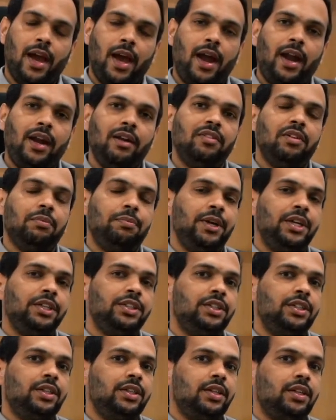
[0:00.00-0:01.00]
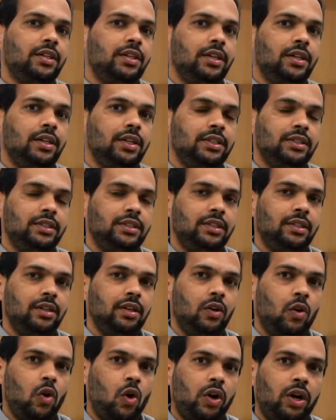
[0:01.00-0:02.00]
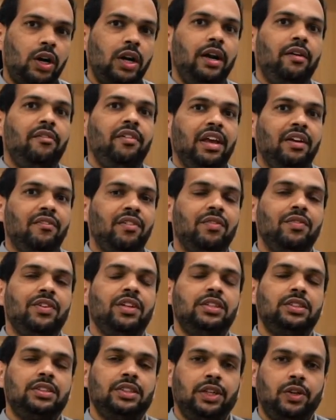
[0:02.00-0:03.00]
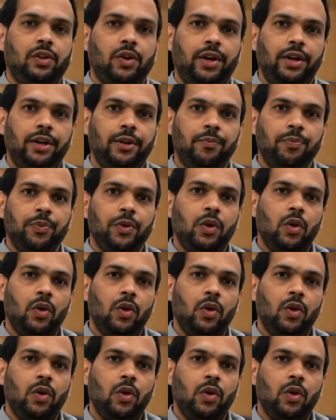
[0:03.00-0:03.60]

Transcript: And if the patient is not relieved even with the steroid,